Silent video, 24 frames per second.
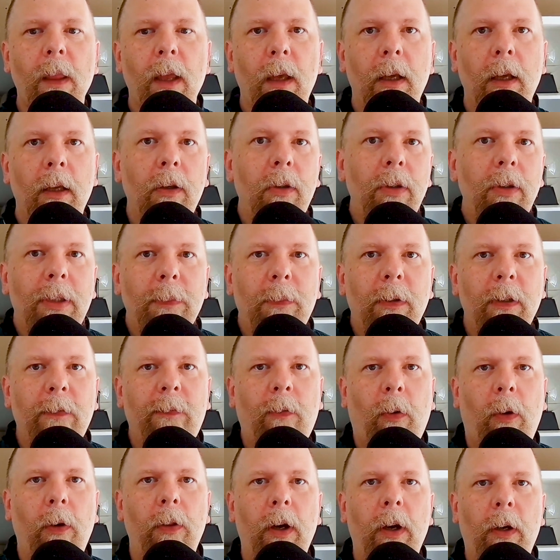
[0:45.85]
Who's the book
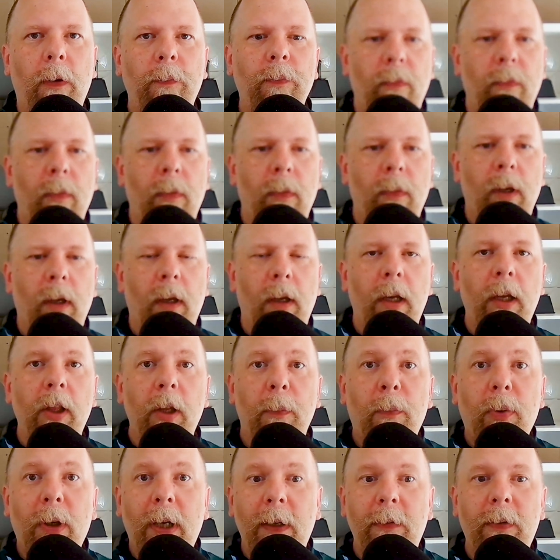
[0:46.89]
for, though? In the
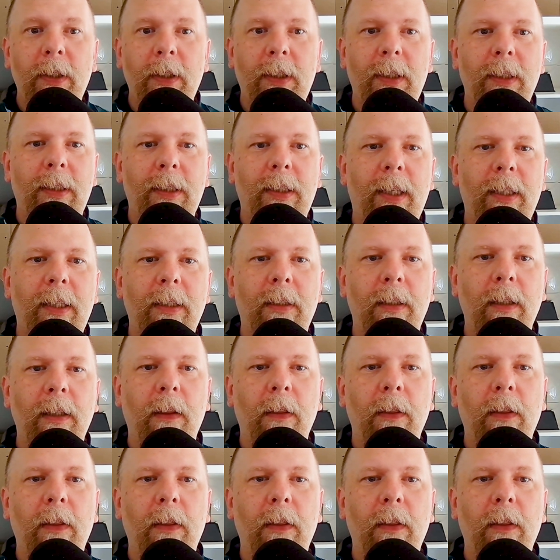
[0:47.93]
preface, it says,